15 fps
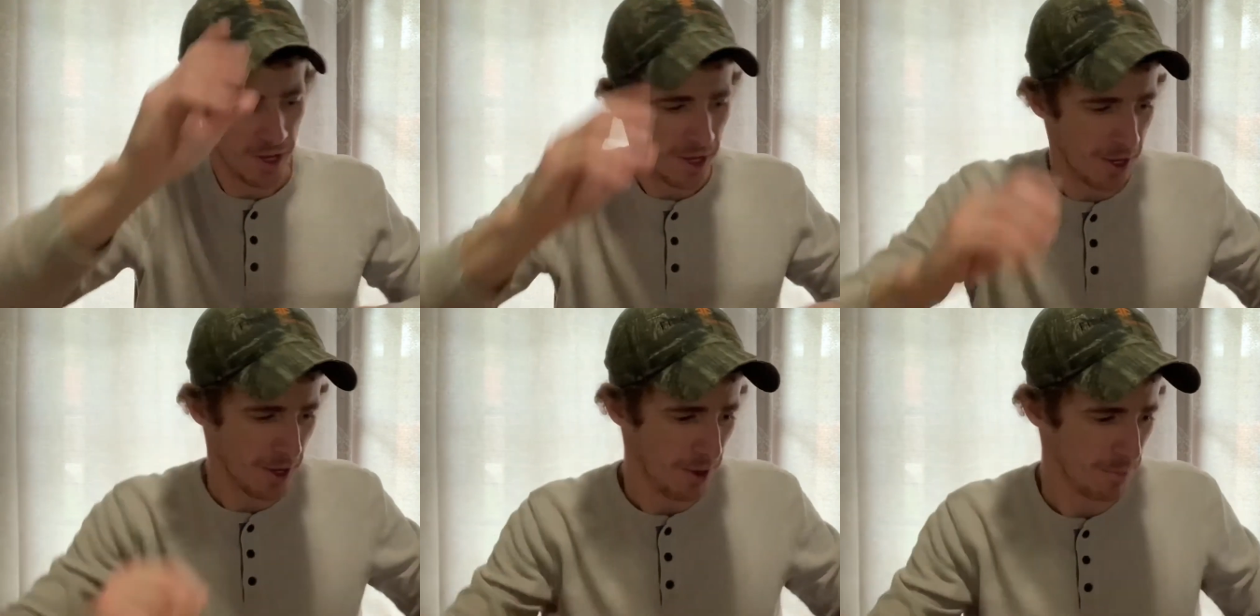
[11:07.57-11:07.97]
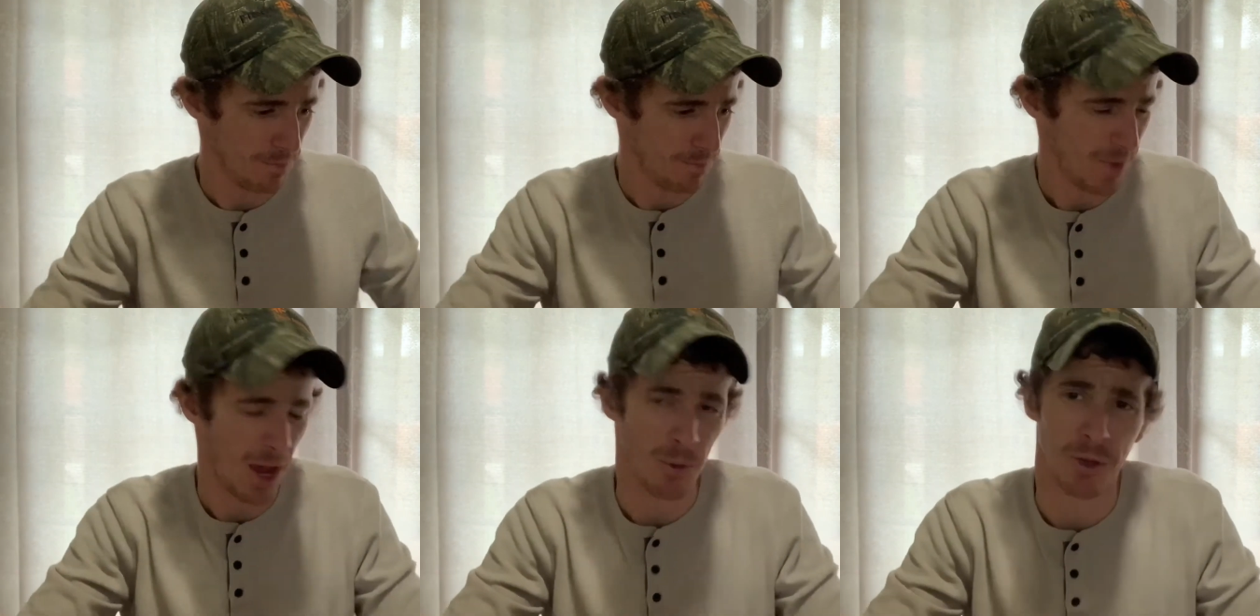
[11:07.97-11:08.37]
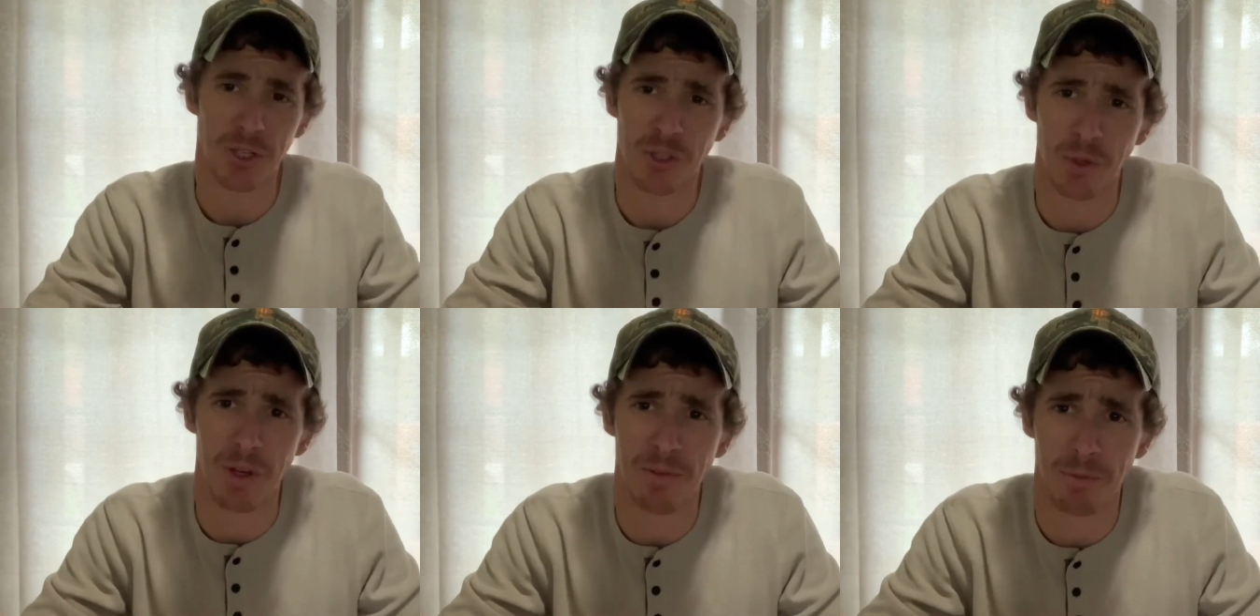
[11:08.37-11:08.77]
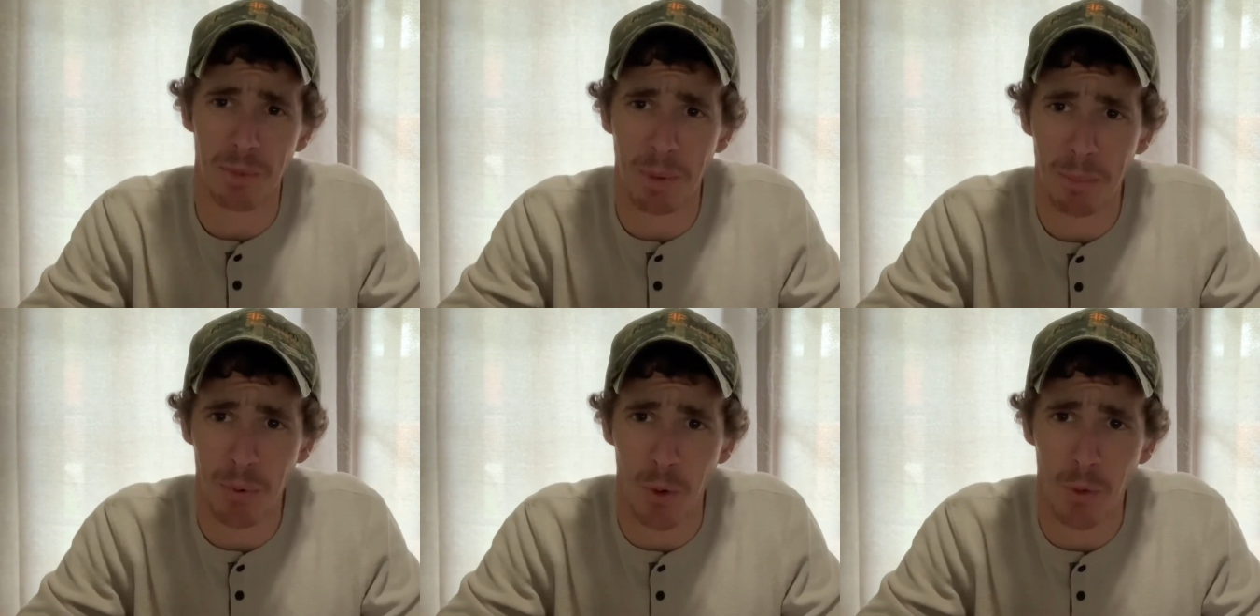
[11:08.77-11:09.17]
Um, I was shooting from the
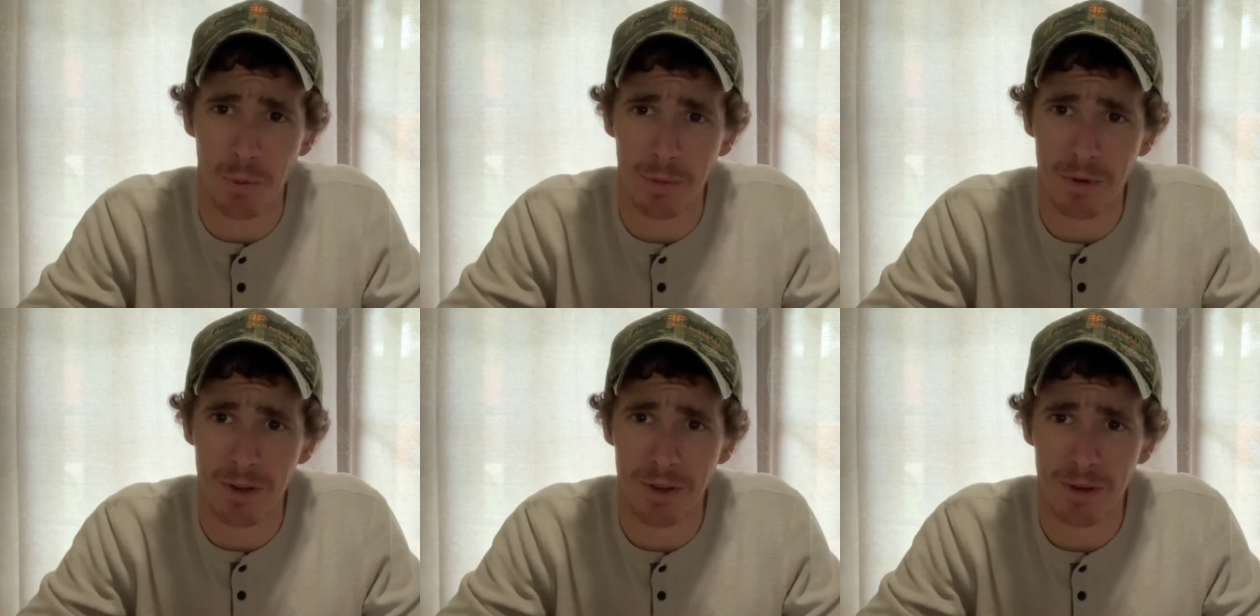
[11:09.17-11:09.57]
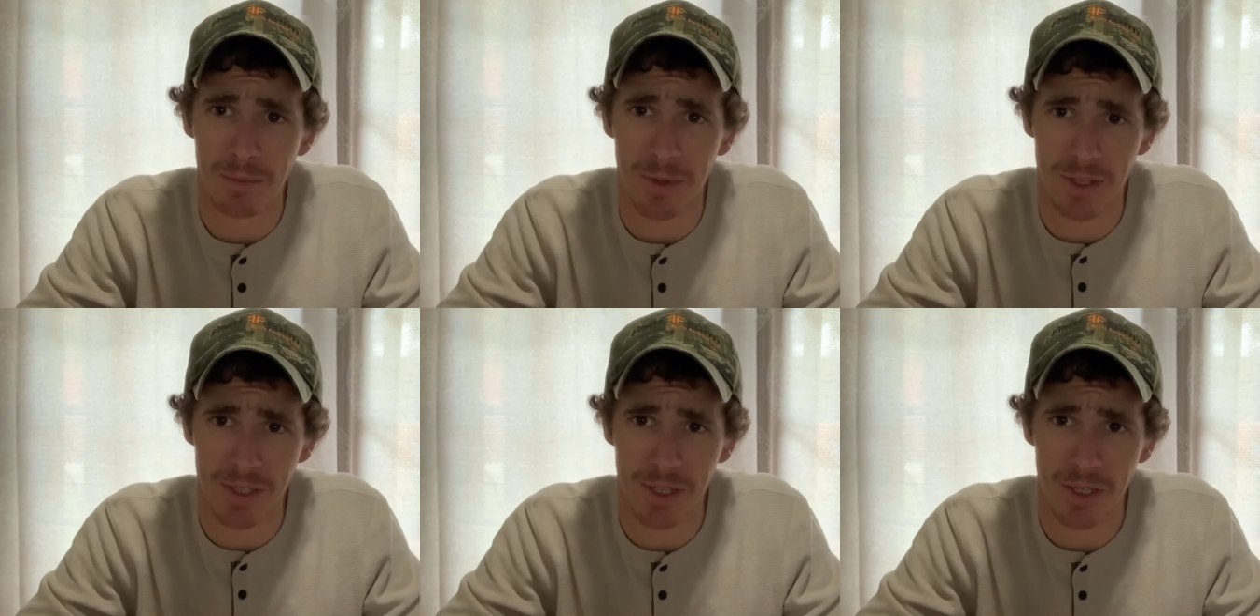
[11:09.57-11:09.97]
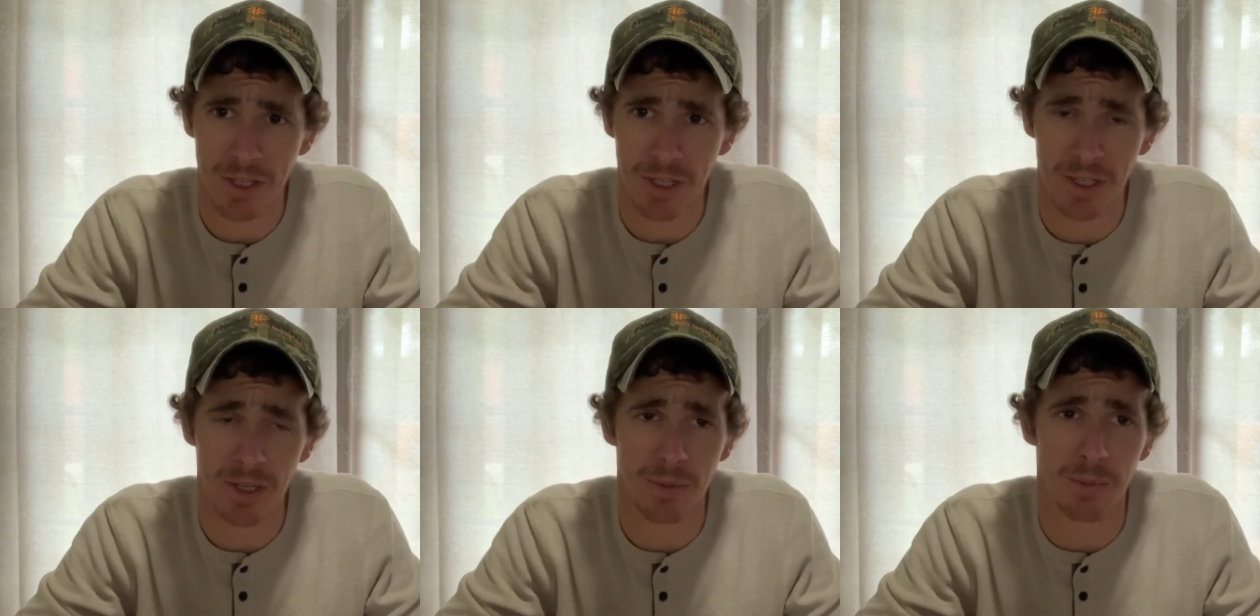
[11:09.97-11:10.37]
prone position,